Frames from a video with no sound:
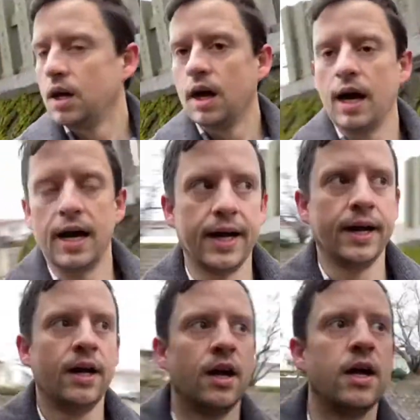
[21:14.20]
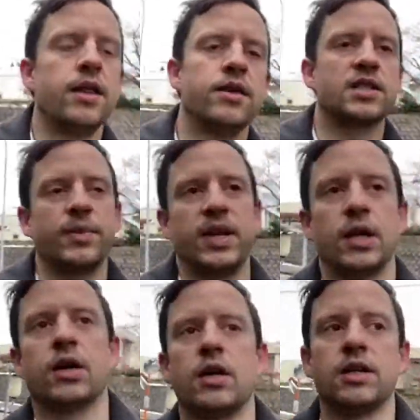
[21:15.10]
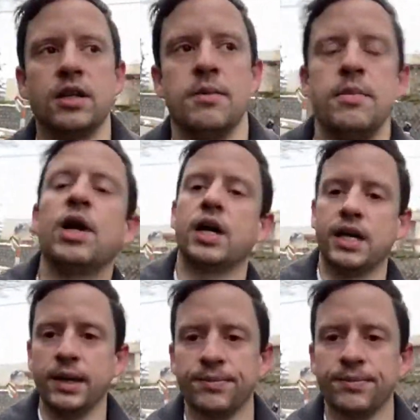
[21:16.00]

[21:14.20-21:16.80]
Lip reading: eh? There's a company here called Mercari.